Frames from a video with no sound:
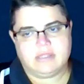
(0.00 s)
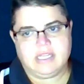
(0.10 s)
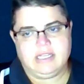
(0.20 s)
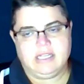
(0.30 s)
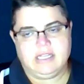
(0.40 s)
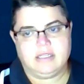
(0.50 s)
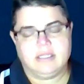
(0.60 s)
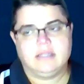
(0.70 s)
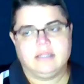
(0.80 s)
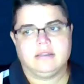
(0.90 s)
that they need
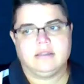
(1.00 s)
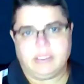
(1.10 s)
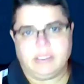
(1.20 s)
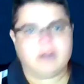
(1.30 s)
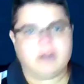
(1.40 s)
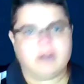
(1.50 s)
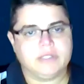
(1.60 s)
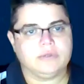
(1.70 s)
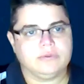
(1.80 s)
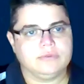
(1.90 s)
it, they probably
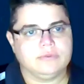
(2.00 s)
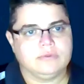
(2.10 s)
do.